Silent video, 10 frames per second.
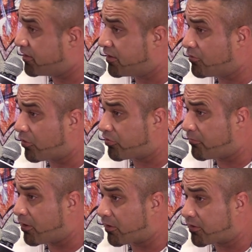in North
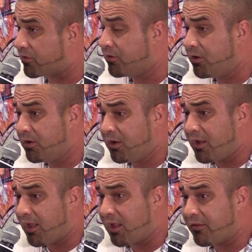America.
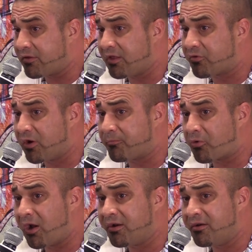And I take great
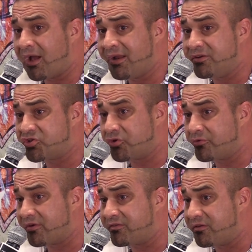pride in 90 shows I
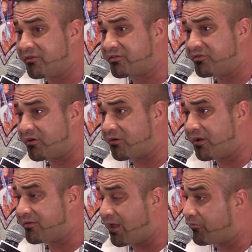did this year. And
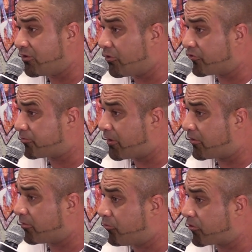Devin knows better to
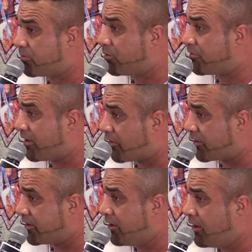book me with
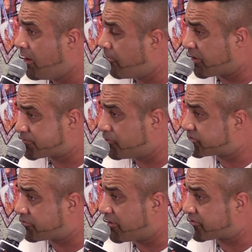Harry. Not supposed to
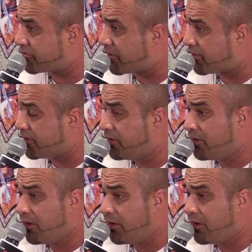wrestle Harry.